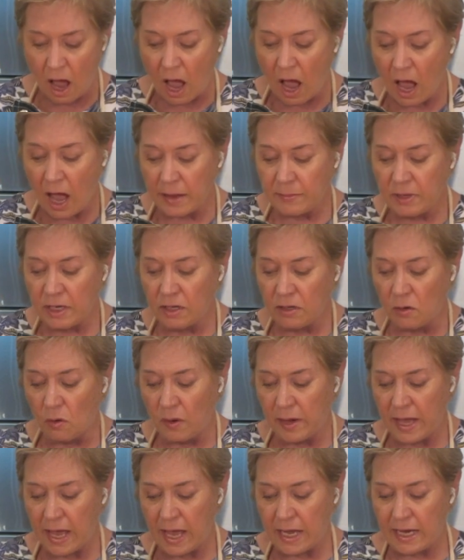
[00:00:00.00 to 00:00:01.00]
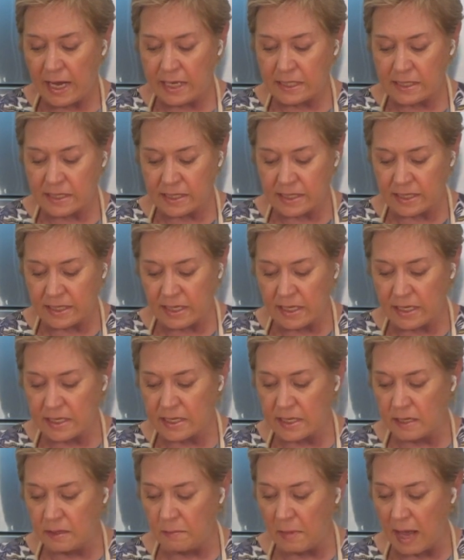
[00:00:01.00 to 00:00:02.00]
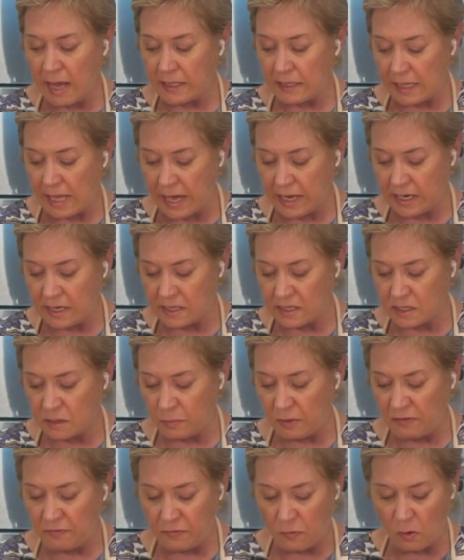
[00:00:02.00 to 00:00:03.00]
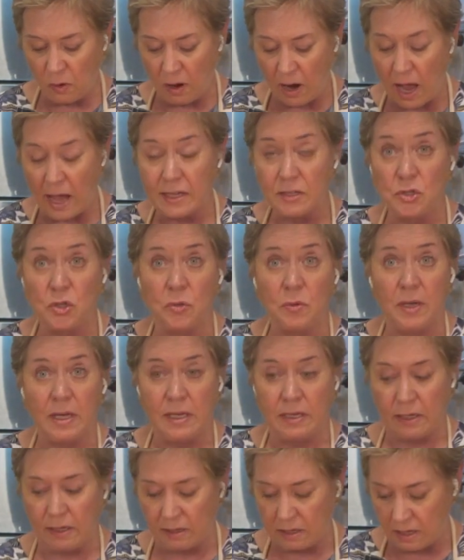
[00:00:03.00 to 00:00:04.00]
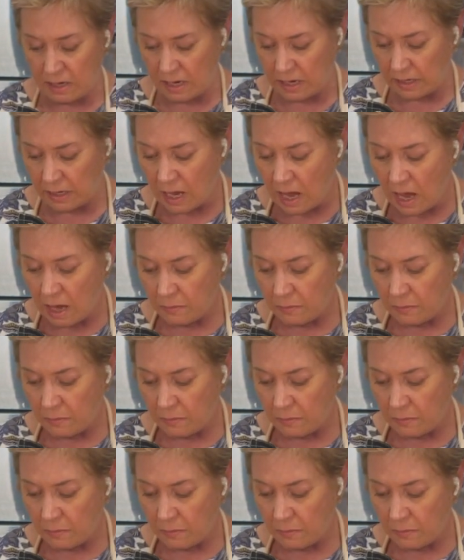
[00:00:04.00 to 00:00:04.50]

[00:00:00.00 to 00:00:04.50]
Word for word: I'm gonna go ahead and season my lettuce before I do anything